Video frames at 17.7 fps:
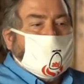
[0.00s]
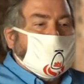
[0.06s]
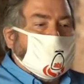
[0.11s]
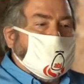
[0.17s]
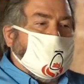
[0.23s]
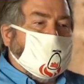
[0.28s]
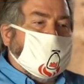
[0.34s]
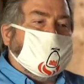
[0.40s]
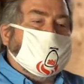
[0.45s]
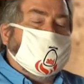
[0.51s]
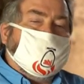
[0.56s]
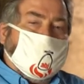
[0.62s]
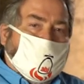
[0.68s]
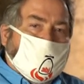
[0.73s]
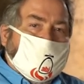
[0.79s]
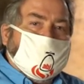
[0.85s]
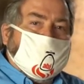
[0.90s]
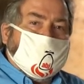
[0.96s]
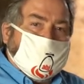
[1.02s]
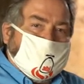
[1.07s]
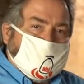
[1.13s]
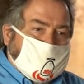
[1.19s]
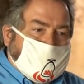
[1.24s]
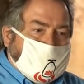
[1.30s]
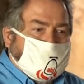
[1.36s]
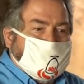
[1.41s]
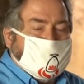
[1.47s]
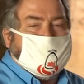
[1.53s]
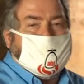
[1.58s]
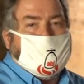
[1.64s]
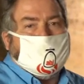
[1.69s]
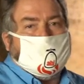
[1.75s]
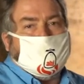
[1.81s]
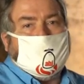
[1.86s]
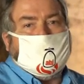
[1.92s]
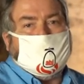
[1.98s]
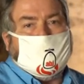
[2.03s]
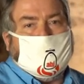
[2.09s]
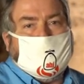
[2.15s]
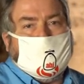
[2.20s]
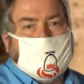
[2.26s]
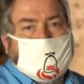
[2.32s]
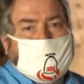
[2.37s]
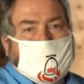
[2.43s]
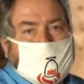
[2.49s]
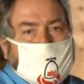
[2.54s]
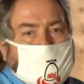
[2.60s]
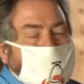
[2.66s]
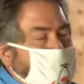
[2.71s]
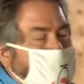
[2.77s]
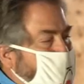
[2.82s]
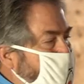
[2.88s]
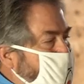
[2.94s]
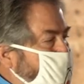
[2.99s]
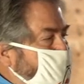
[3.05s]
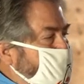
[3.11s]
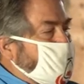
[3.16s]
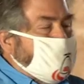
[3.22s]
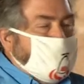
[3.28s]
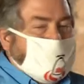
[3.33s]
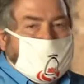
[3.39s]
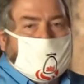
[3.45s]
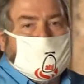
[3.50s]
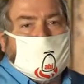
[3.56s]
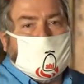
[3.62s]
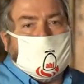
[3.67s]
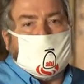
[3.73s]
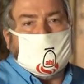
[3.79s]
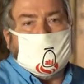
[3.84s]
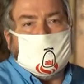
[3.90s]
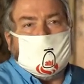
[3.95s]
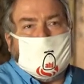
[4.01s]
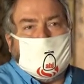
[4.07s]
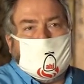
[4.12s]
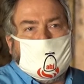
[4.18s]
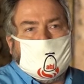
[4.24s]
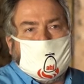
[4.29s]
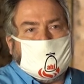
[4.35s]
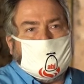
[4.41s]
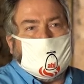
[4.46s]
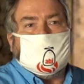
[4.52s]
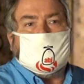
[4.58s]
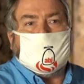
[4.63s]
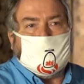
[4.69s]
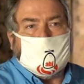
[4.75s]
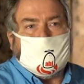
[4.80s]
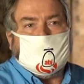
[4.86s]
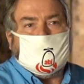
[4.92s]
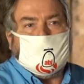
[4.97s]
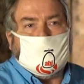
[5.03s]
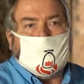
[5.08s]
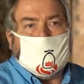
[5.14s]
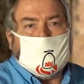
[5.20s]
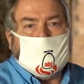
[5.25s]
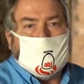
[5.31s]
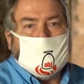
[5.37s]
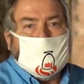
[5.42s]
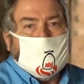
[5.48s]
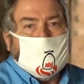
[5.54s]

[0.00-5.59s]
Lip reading: So it's important to establish that pre-plan, and that's what Dan and myself are here for.